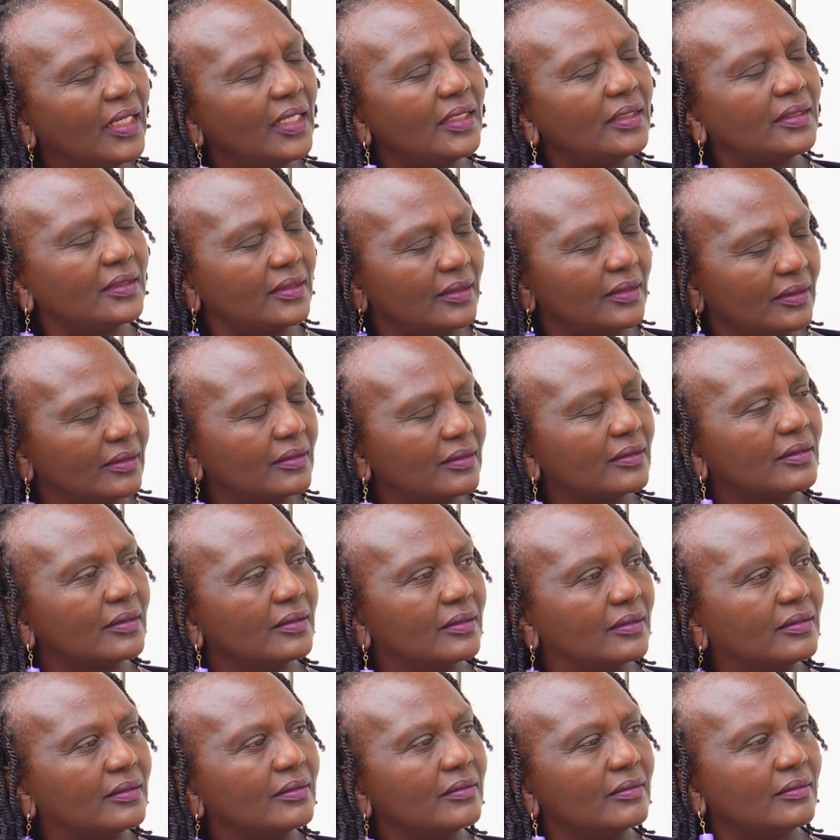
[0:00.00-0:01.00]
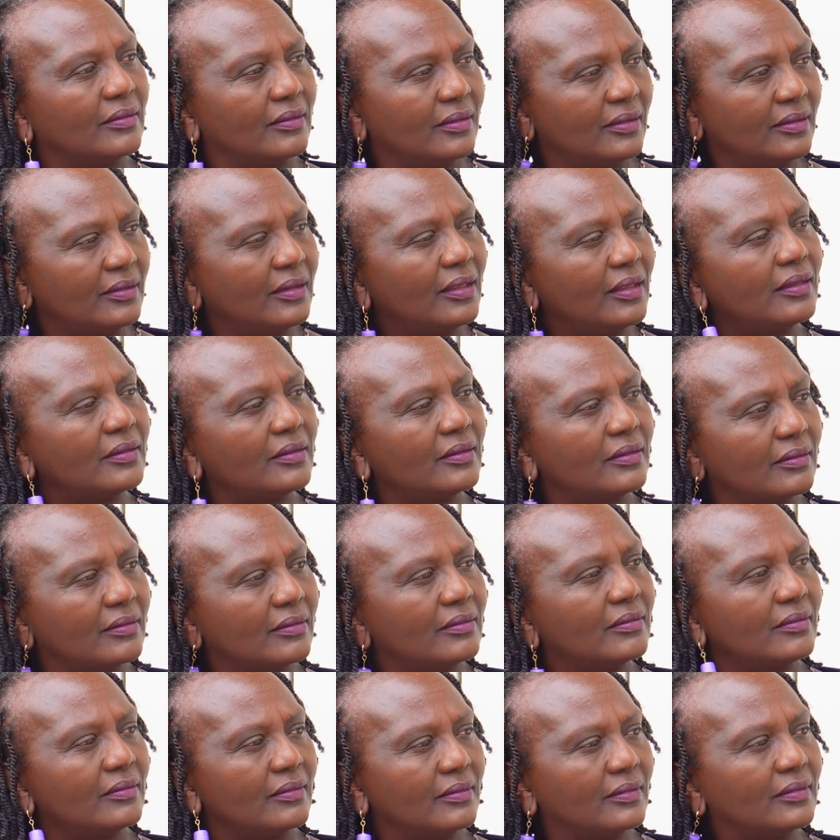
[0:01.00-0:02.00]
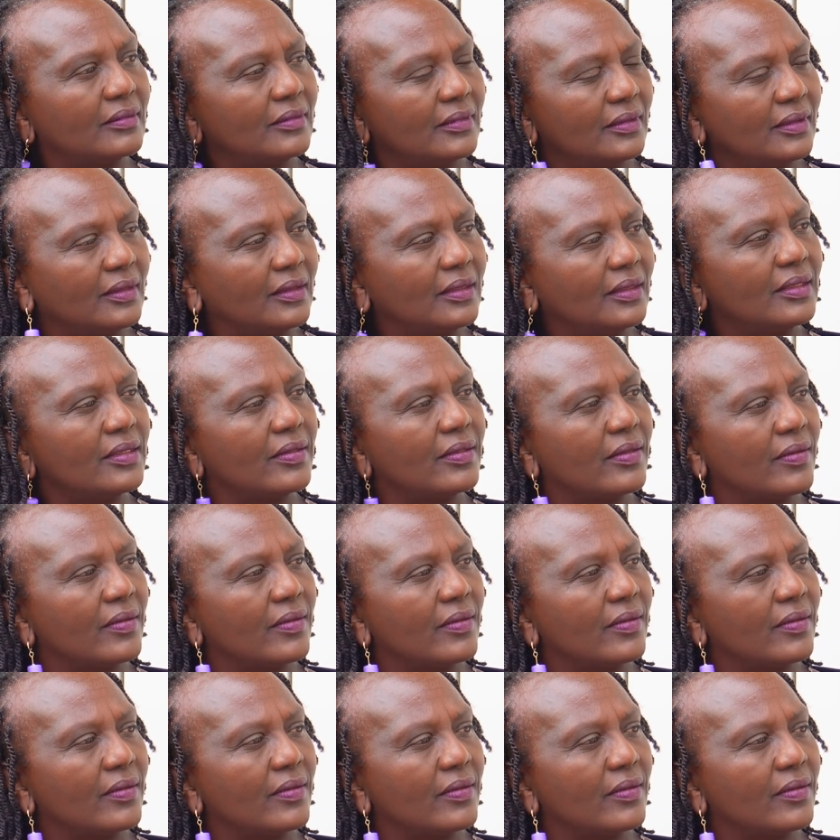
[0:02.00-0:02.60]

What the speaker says: and transformation in your organization.